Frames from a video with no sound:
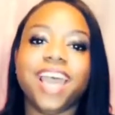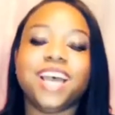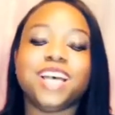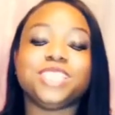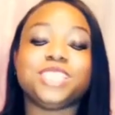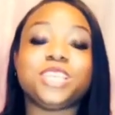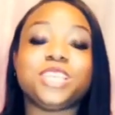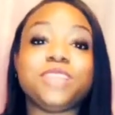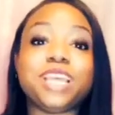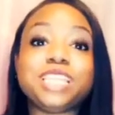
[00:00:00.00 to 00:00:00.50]

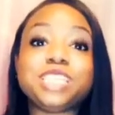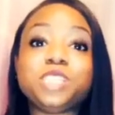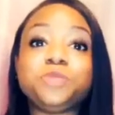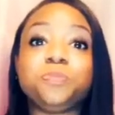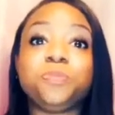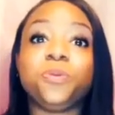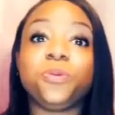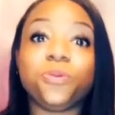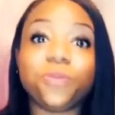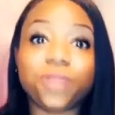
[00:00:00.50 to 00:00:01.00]
So that's
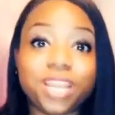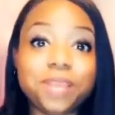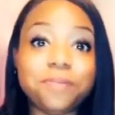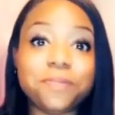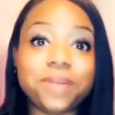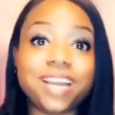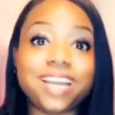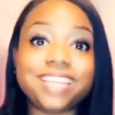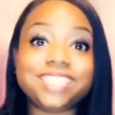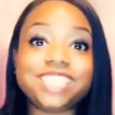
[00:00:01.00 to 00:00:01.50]
pretty
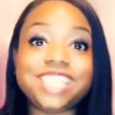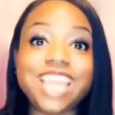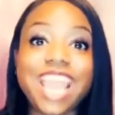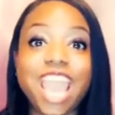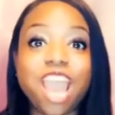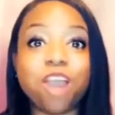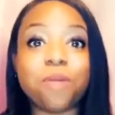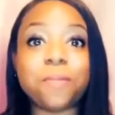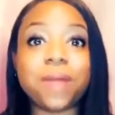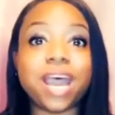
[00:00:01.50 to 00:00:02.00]
much how
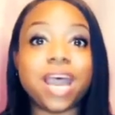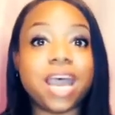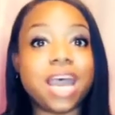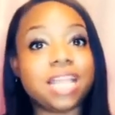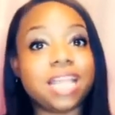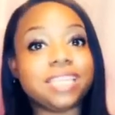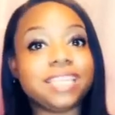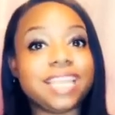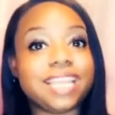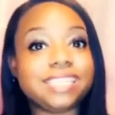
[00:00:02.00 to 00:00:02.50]
my
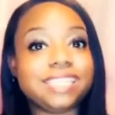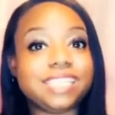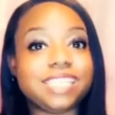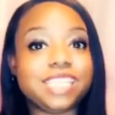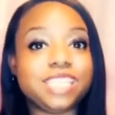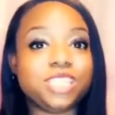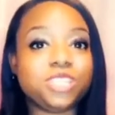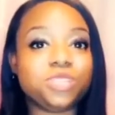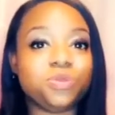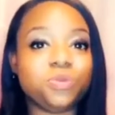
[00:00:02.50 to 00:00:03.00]
holiday
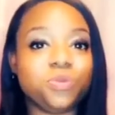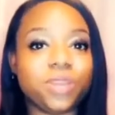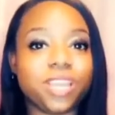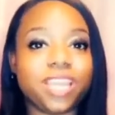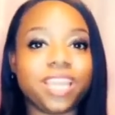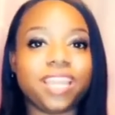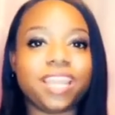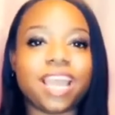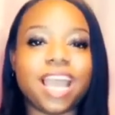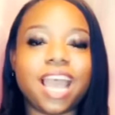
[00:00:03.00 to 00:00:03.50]
season
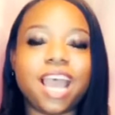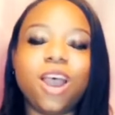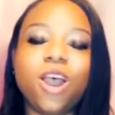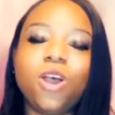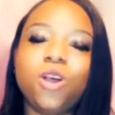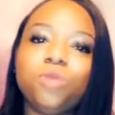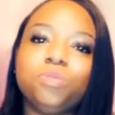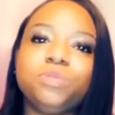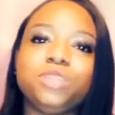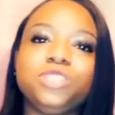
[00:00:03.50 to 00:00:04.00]
went. I
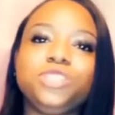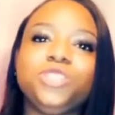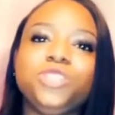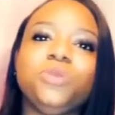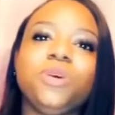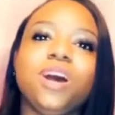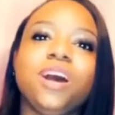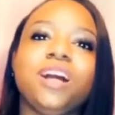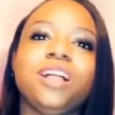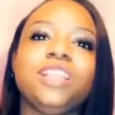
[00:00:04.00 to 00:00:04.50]
hope that you
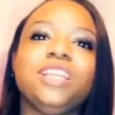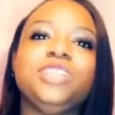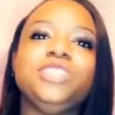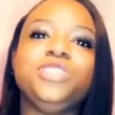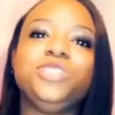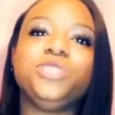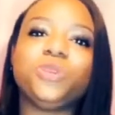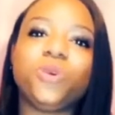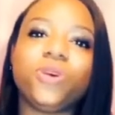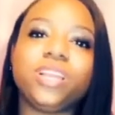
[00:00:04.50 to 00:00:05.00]
all
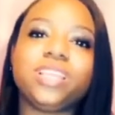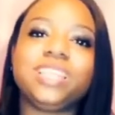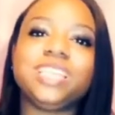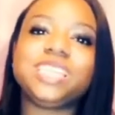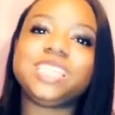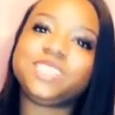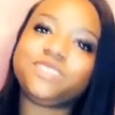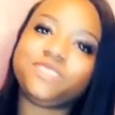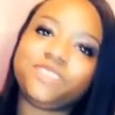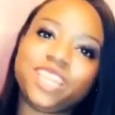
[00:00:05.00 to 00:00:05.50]
enjoyed this
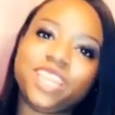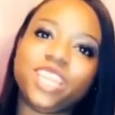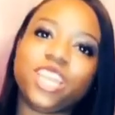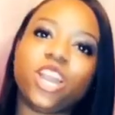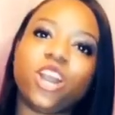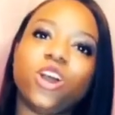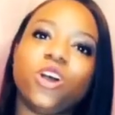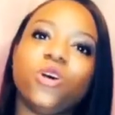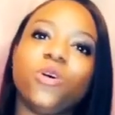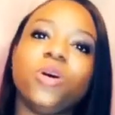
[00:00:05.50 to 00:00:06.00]

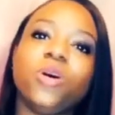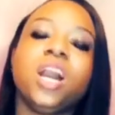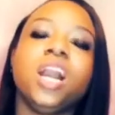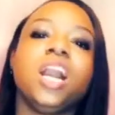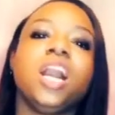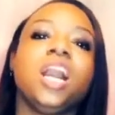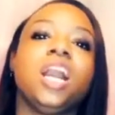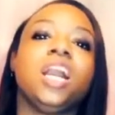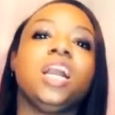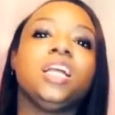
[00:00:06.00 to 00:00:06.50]
video
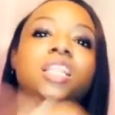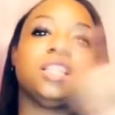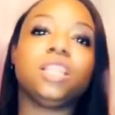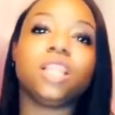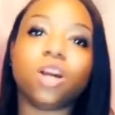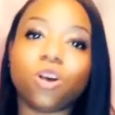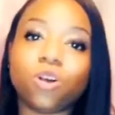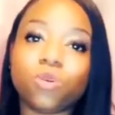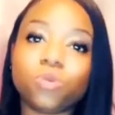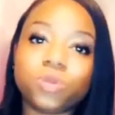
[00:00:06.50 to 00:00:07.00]

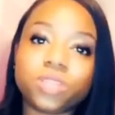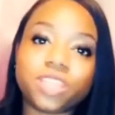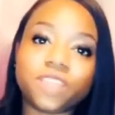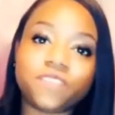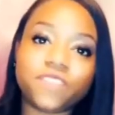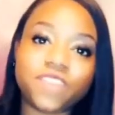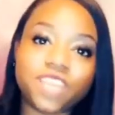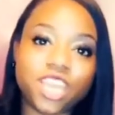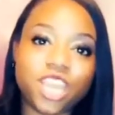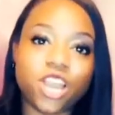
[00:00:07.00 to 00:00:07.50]
along with the
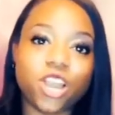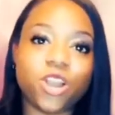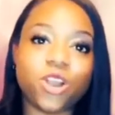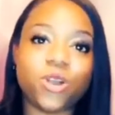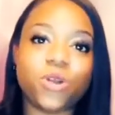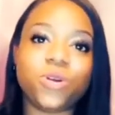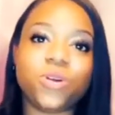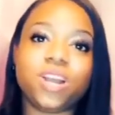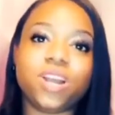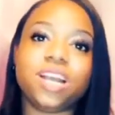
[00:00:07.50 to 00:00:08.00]

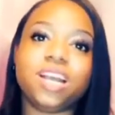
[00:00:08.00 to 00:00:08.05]
video